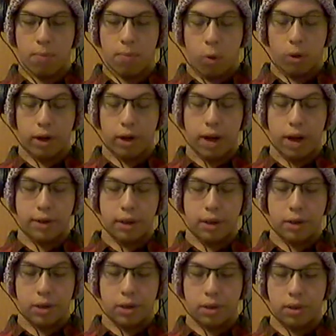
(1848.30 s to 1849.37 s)

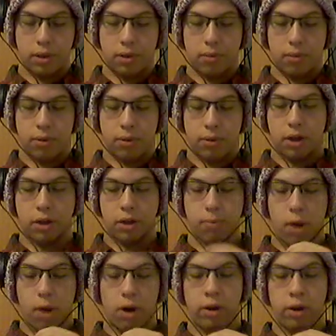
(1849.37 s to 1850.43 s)
organizations, such as
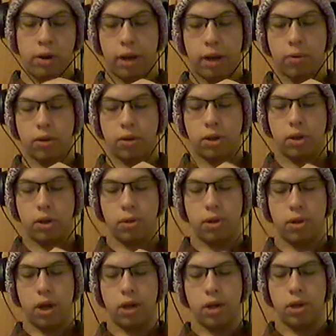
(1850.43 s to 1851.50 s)
Modern Language
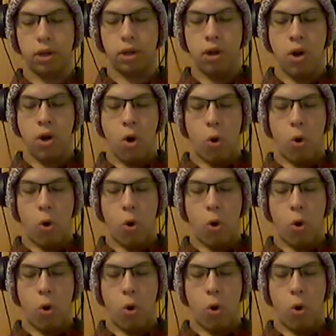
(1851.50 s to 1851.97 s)
Association